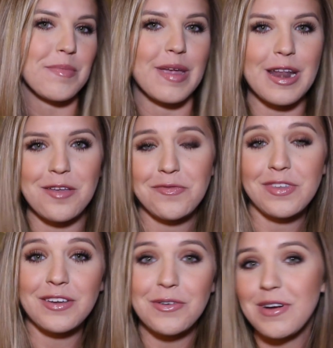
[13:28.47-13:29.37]
and if
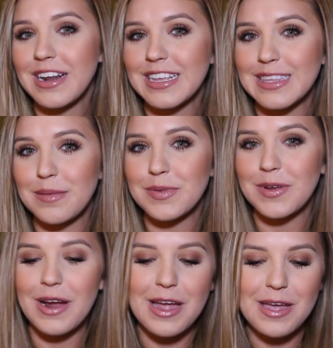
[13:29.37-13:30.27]
you want to
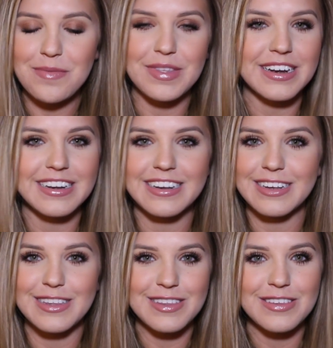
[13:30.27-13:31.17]
subscribe, then
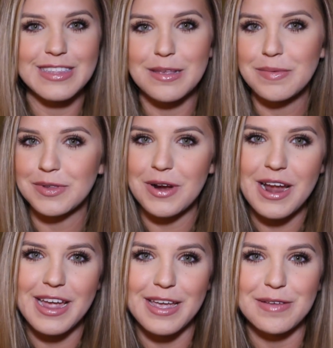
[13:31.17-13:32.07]

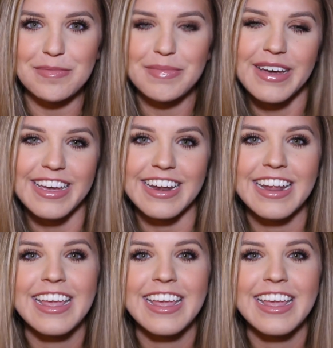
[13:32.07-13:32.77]
subscribe. But